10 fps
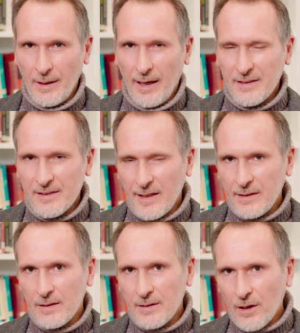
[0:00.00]

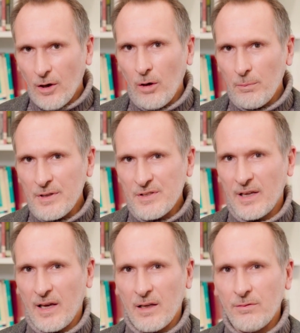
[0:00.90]
Understanding the complex
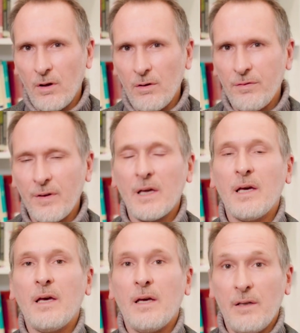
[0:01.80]
and evolving
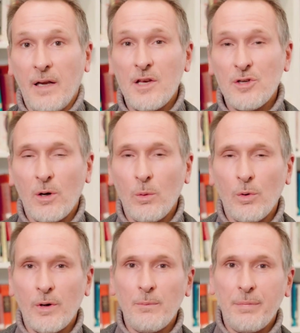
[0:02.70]
nature of
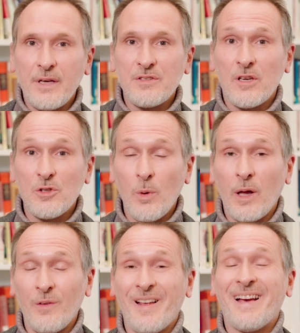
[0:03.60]
war and peace is
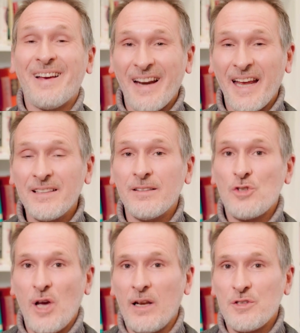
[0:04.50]
one of the great
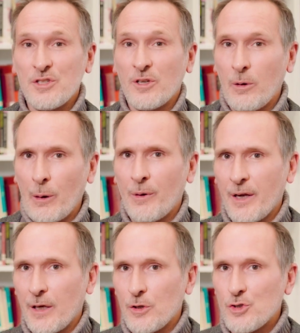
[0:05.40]
challenges of our
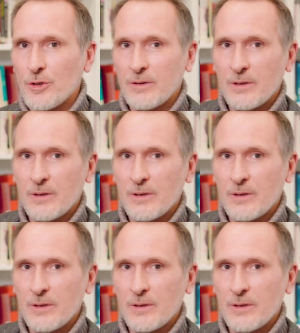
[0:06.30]
age.